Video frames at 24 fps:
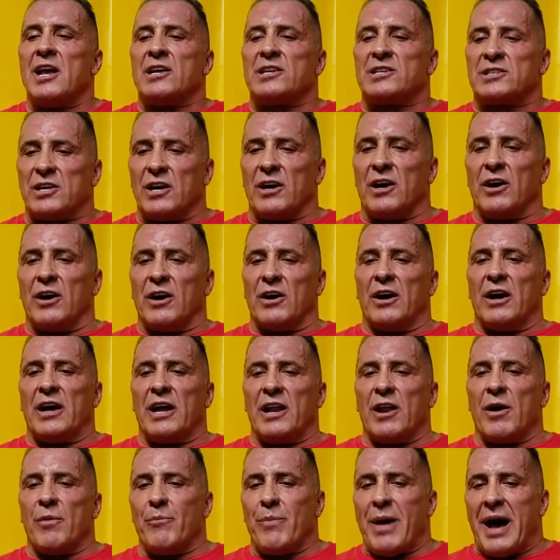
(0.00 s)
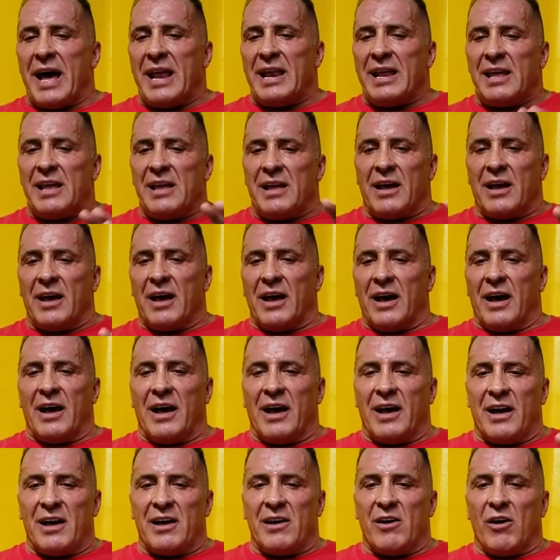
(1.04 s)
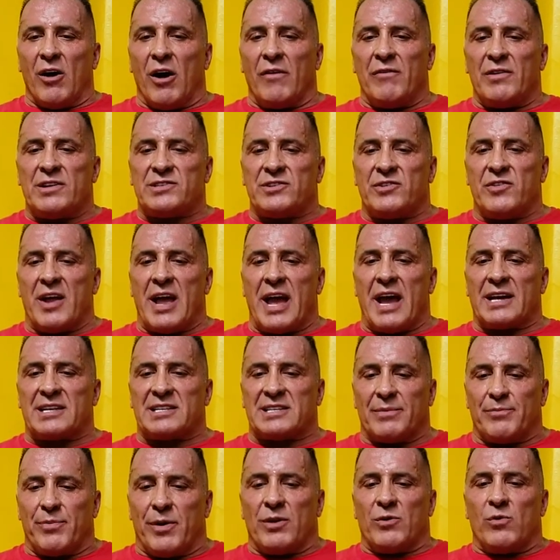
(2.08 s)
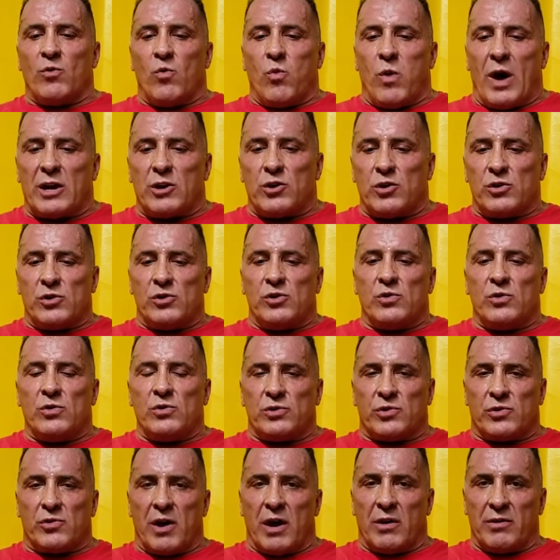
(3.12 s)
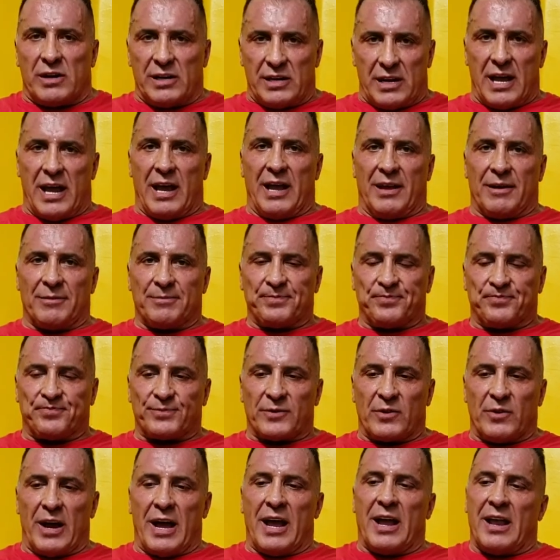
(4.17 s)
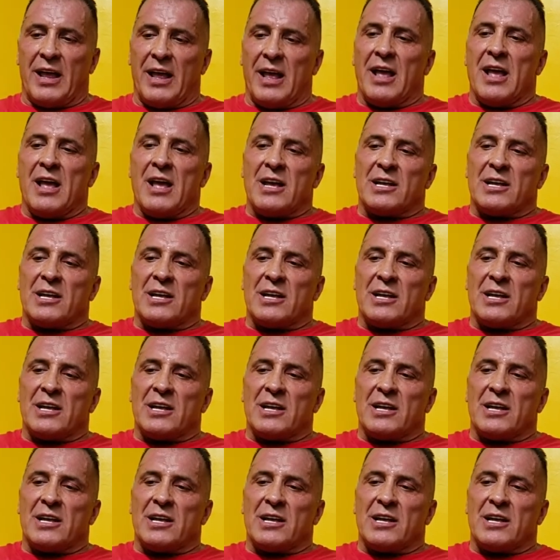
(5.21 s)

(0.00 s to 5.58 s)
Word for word: So, you know, body uh, always reacts upon what you do throughout the day, right?